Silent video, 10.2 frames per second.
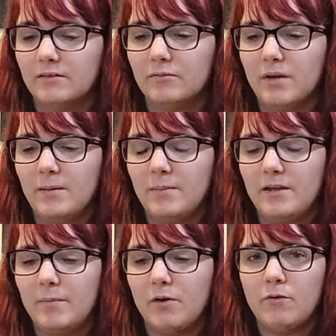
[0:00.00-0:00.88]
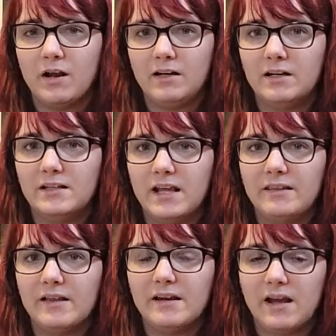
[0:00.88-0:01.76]
is maybe am I ready to take
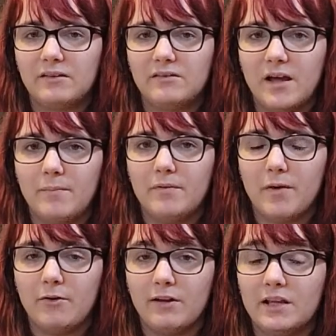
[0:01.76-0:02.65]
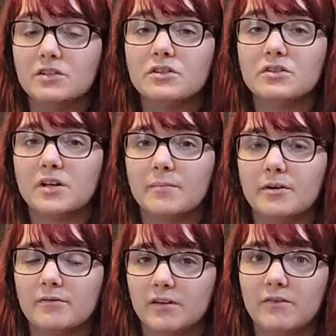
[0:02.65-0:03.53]
that next step in my relationship
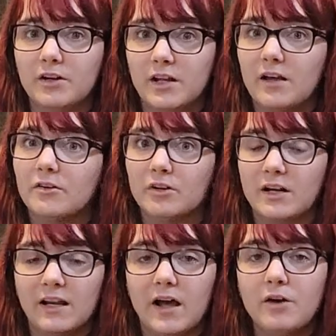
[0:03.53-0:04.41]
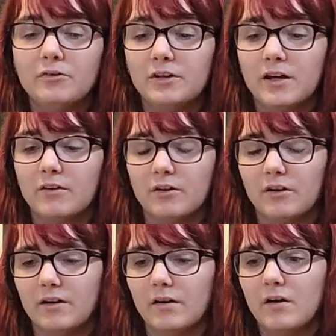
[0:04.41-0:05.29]
of living together and getting a house together,
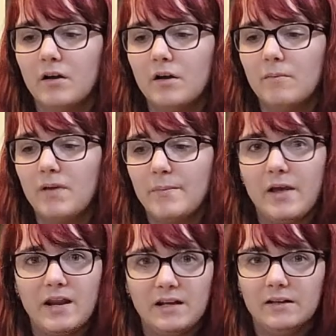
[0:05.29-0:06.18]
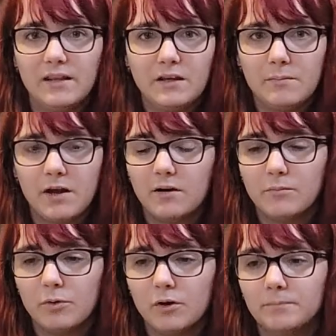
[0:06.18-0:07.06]
and maybe I need to think about it
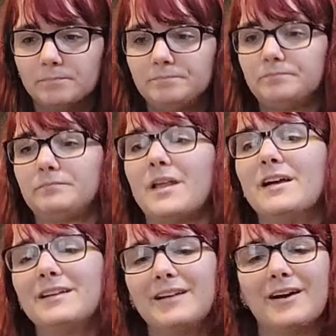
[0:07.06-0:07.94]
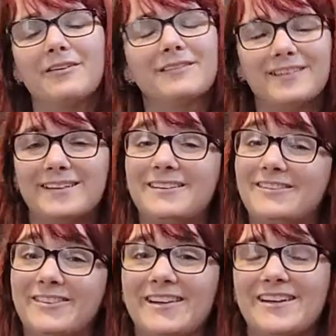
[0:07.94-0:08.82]
more. Now, this is
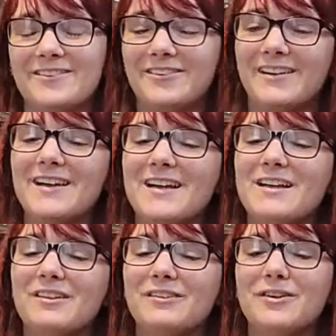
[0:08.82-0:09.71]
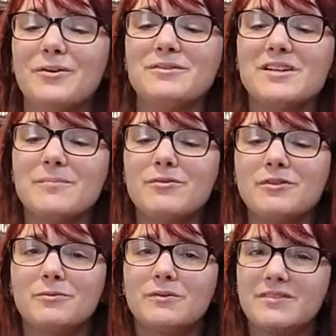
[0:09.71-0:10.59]
really interesting. So
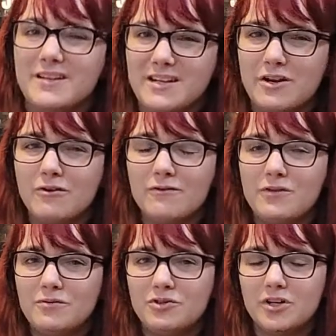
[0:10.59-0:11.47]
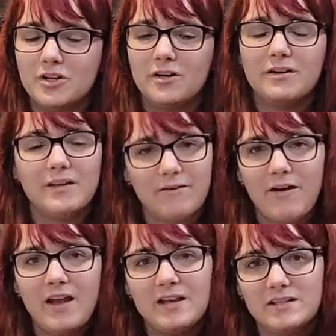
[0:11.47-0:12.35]
Temperance was the near future. If I
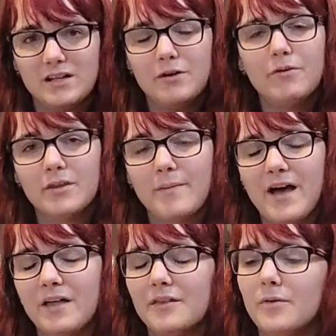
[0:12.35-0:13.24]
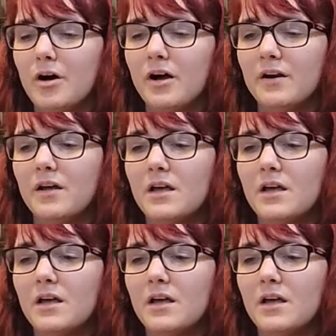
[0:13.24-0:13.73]
continue on the path I'm on,